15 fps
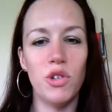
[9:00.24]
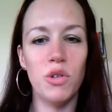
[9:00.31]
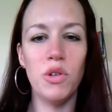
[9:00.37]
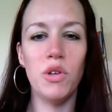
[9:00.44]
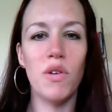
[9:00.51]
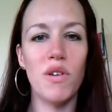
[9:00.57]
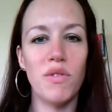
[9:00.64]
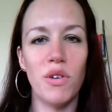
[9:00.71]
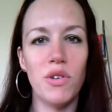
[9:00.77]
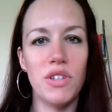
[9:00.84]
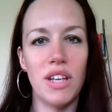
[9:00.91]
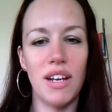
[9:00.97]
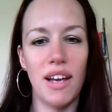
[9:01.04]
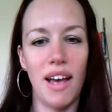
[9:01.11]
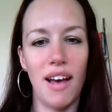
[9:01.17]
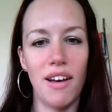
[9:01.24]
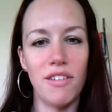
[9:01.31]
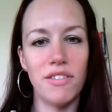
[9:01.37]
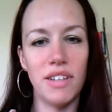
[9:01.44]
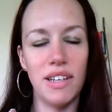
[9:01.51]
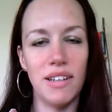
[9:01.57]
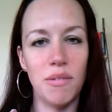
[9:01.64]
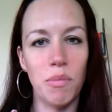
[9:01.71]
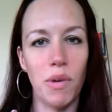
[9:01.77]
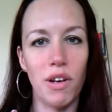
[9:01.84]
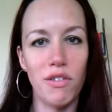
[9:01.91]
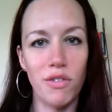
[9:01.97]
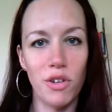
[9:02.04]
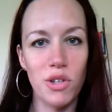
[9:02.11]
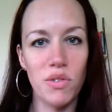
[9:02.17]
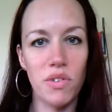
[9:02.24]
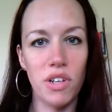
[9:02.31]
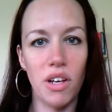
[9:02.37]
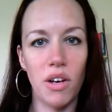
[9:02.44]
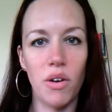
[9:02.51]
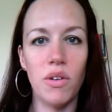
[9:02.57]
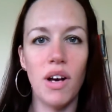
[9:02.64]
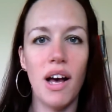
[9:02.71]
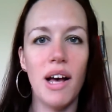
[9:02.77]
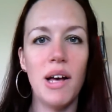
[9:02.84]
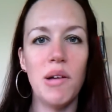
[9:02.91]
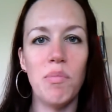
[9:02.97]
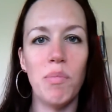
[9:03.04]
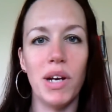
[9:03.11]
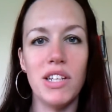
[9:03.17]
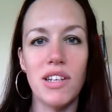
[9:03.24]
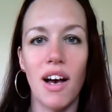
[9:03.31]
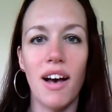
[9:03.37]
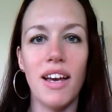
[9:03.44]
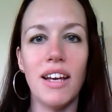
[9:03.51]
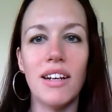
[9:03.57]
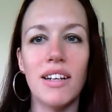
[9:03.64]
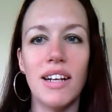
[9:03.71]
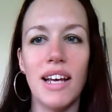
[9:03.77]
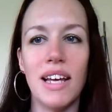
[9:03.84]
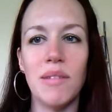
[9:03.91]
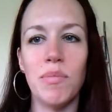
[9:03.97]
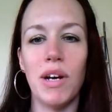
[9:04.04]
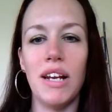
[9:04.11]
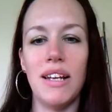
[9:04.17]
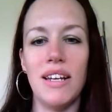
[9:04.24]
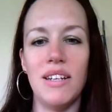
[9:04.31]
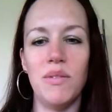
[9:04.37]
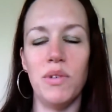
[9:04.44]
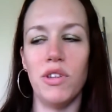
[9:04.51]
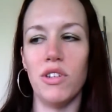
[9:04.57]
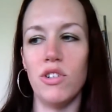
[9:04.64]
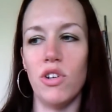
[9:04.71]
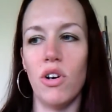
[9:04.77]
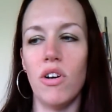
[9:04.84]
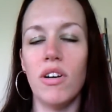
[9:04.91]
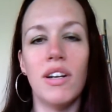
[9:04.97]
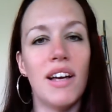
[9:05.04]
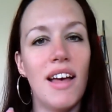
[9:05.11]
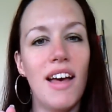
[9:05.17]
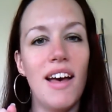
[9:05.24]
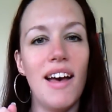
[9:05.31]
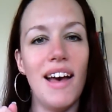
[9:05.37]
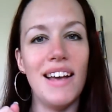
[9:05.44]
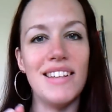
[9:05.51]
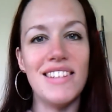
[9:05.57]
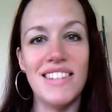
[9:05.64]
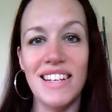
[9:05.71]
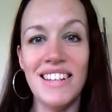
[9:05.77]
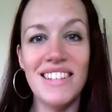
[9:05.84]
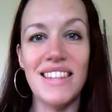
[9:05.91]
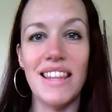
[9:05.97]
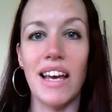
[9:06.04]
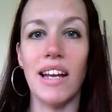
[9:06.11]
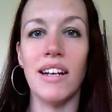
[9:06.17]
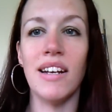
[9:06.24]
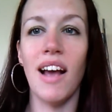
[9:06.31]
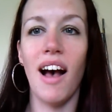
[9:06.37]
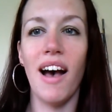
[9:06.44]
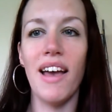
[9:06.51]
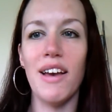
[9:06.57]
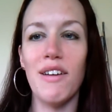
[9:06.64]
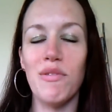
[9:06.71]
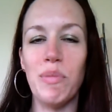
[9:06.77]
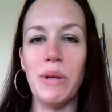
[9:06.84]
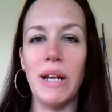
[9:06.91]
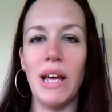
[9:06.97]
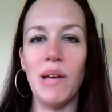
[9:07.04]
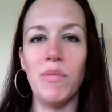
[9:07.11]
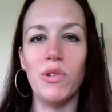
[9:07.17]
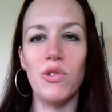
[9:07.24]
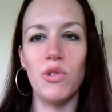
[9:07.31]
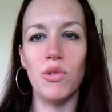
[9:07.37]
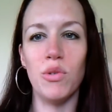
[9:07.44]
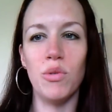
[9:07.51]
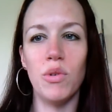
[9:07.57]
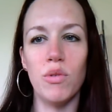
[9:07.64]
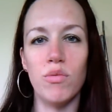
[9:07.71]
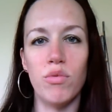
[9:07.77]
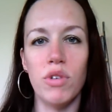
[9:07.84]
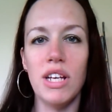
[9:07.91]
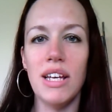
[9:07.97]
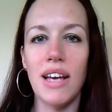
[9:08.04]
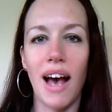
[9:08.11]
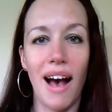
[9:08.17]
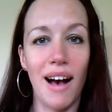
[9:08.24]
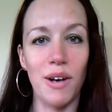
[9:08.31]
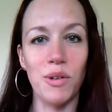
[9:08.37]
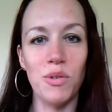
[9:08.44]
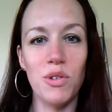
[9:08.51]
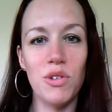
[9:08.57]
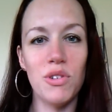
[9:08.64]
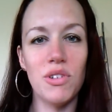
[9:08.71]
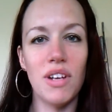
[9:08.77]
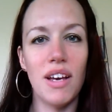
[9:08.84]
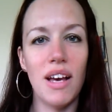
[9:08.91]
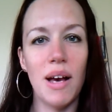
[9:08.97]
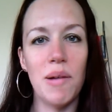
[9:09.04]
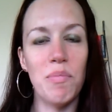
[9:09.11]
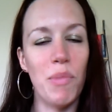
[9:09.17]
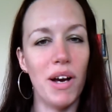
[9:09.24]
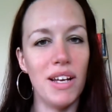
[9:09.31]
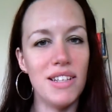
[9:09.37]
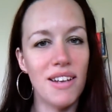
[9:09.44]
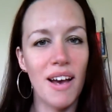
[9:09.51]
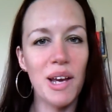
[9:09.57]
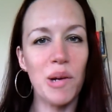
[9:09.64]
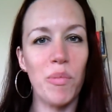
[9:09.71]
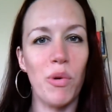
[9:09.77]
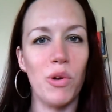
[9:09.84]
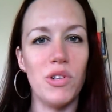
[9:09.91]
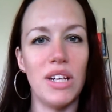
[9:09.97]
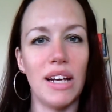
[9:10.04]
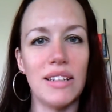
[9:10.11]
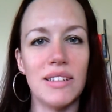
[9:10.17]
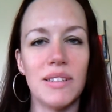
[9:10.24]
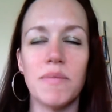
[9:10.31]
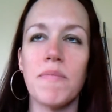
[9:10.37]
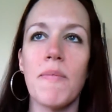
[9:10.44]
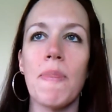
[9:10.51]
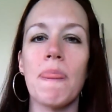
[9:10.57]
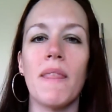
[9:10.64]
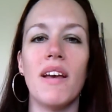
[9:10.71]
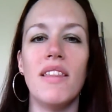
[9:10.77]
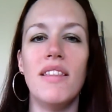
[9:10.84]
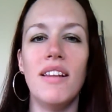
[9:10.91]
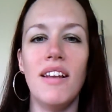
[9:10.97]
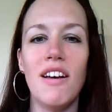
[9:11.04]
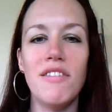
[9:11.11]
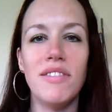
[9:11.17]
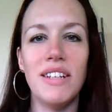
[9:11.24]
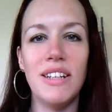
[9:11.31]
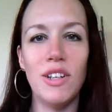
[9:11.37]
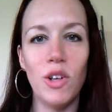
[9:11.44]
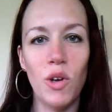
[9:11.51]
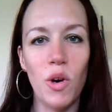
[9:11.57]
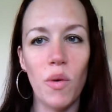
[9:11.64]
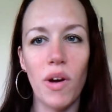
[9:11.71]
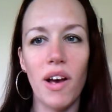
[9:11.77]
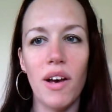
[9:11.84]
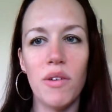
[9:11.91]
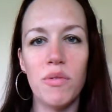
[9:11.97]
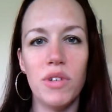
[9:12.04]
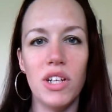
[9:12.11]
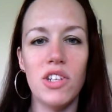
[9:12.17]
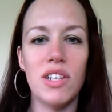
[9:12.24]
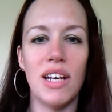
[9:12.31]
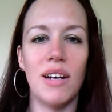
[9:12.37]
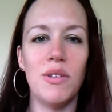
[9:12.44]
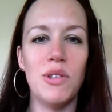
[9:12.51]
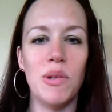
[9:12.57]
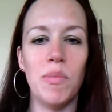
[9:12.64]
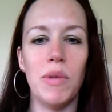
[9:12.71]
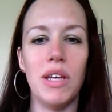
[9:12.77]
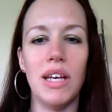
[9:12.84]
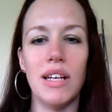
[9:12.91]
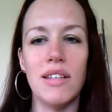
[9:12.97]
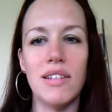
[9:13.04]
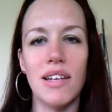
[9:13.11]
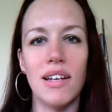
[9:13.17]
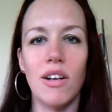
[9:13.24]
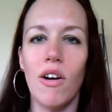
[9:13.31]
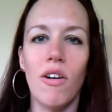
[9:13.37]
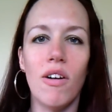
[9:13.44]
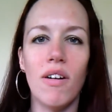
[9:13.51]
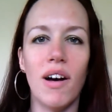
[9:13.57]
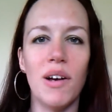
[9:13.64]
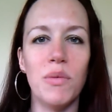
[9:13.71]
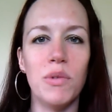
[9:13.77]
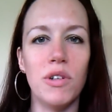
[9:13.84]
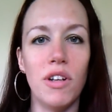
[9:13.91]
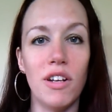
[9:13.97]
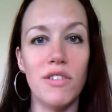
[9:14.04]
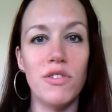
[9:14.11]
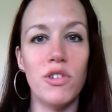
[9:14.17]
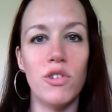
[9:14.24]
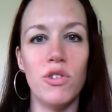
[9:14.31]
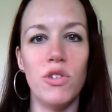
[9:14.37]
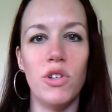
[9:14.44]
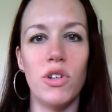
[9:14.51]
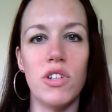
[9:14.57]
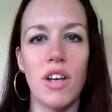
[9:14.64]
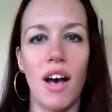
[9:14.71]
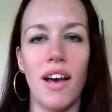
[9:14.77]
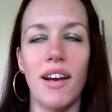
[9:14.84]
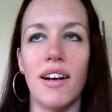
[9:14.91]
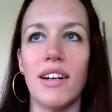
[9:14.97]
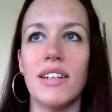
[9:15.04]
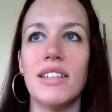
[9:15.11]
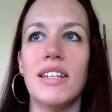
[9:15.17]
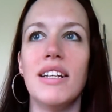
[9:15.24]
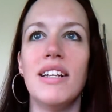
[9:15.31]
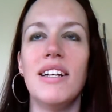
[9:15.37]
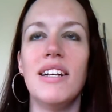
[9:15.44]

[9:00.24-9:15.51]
the 2 UFOs that I have in my first video, my tiger and my lady with the dog. And since then, I have been able to rehouse my tiger project. The lovely Laura reached out to me and said, oh, I would love to do your tiger.